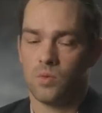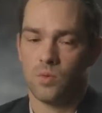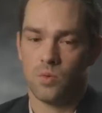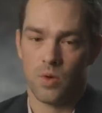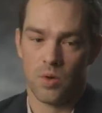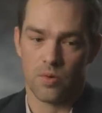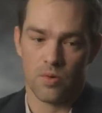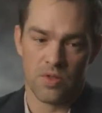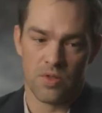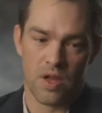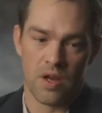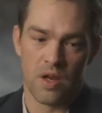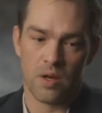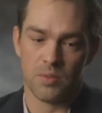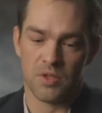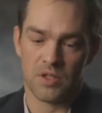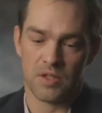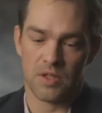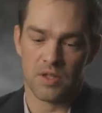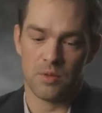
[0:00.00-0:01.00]
we were then
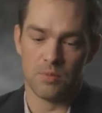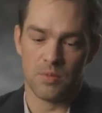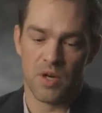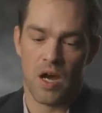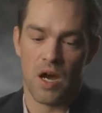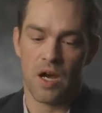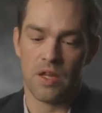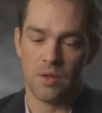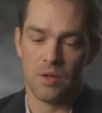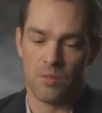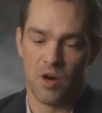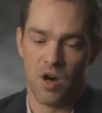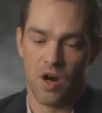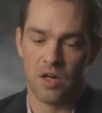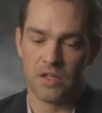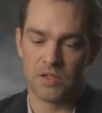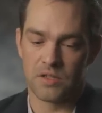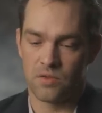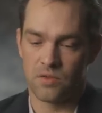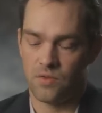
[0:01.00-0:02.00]
able to get behind the
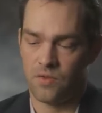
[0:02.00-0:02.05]
mosque,